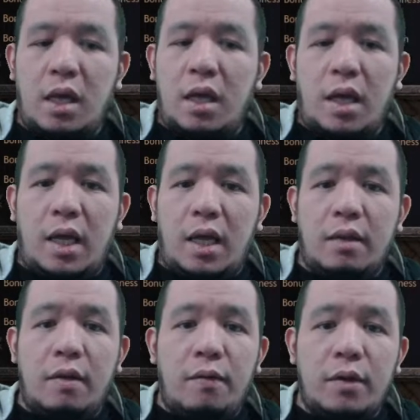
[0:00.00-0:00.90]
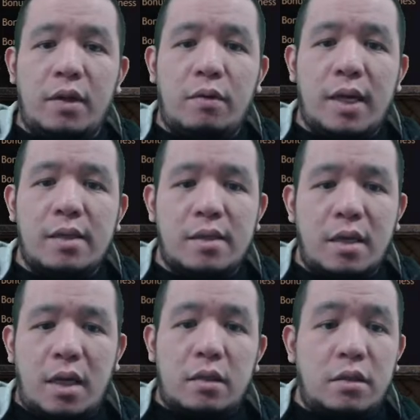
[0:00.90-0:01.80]
And for the rest,
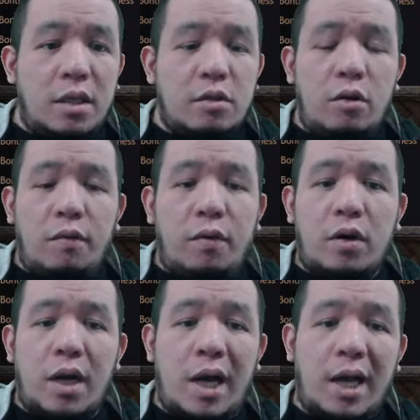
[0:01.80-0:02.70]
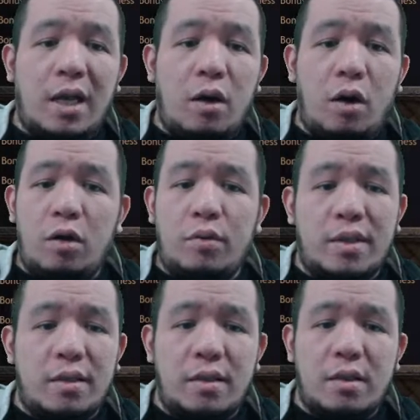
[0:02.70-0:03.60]
just look for high all
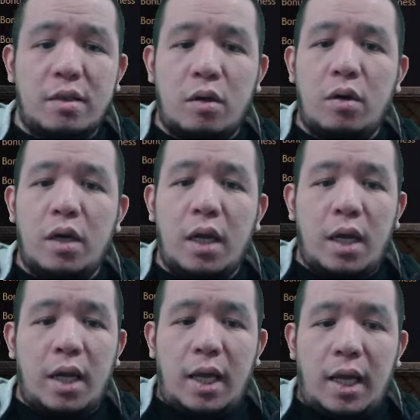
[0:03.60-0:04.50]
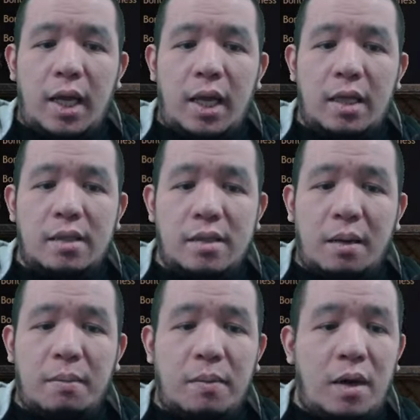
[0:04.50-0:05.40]
resistance score and
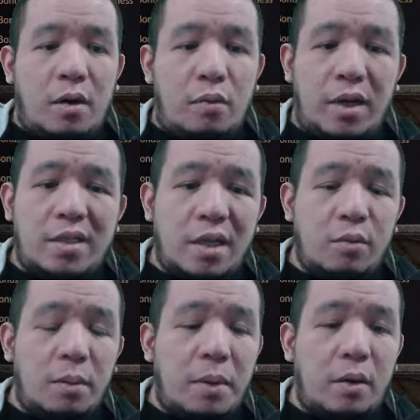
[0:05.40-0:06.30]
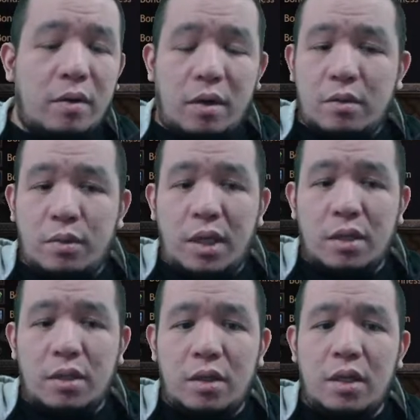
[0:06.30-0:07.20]
some rage and willpower cost
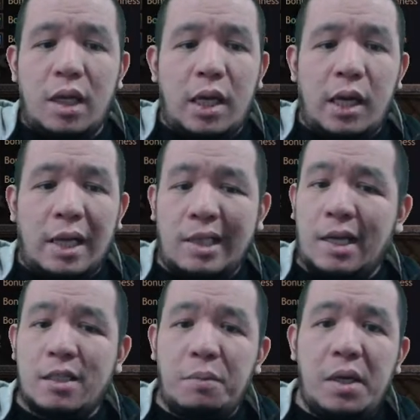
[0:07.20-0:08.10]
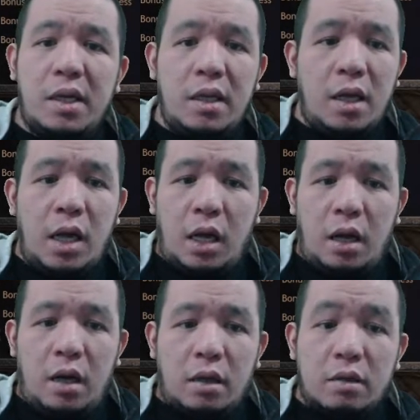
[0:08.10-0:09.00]
reduction, attack speed,
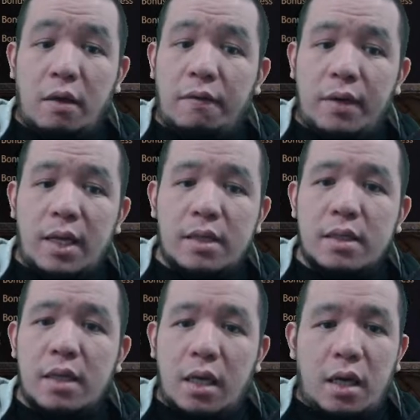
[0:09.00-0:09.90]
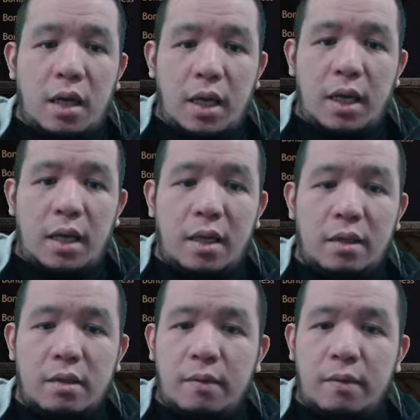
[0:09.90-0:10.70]
toughness, and